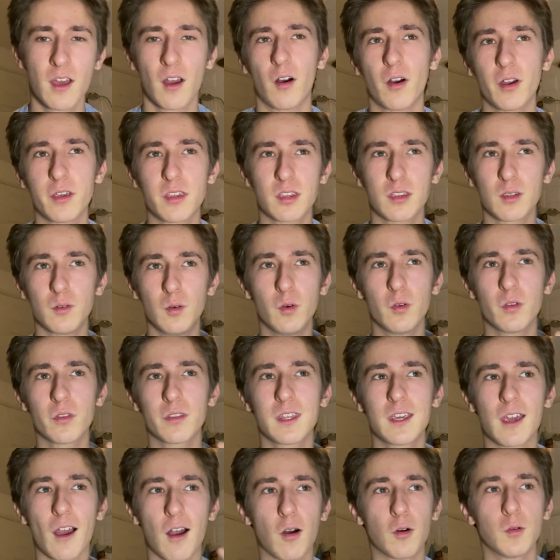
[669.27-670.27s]
I thought
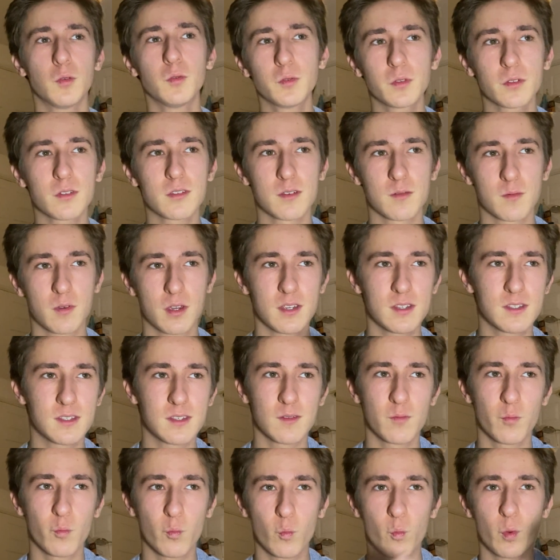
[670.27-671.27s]
the old,
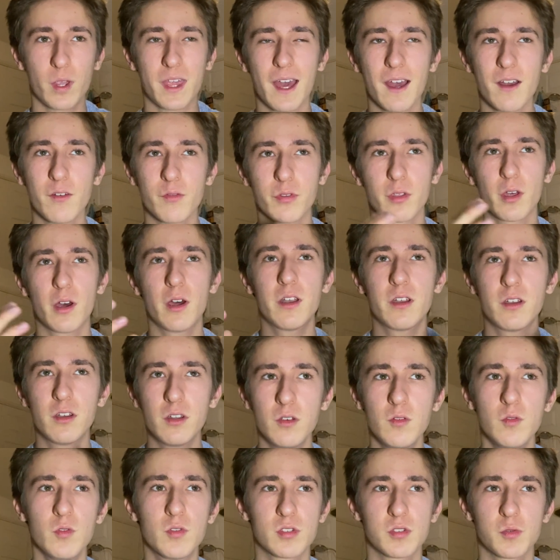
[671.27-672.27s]
because we have a
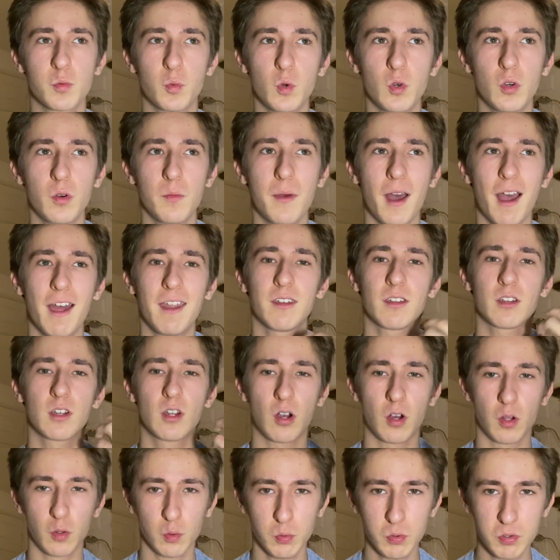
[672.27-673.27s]
new Swarm and an
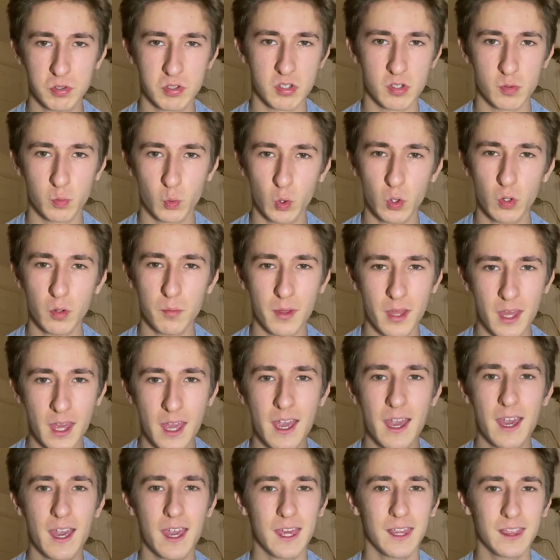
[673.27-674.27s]
old Swarm
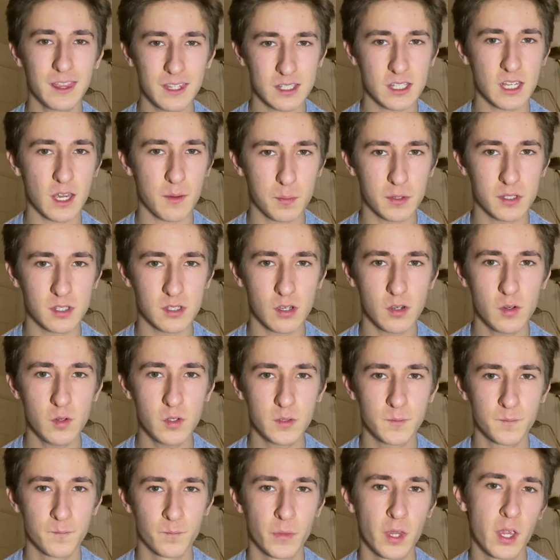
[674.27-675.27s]
in this episode,